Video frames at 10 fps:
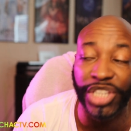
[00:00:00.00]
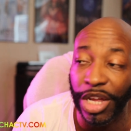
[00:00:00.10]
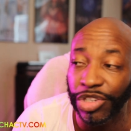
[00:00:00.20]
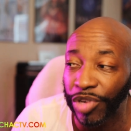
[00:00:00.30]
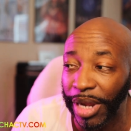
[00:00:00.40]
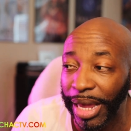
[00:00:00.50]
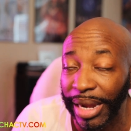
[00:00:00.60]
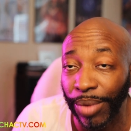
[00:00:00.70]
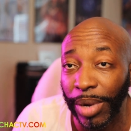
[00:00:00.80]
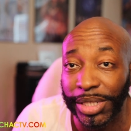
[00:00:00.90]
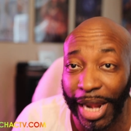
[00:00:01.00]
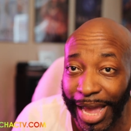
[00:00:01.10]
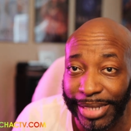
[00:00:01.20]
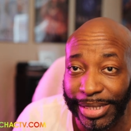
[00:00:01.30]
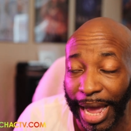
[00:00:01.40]
tundra like they was
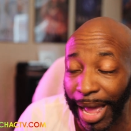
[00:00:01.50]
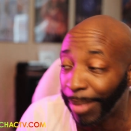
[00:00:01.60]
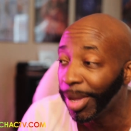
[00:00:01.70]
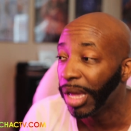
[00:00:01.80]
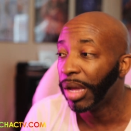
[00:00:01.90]
last time.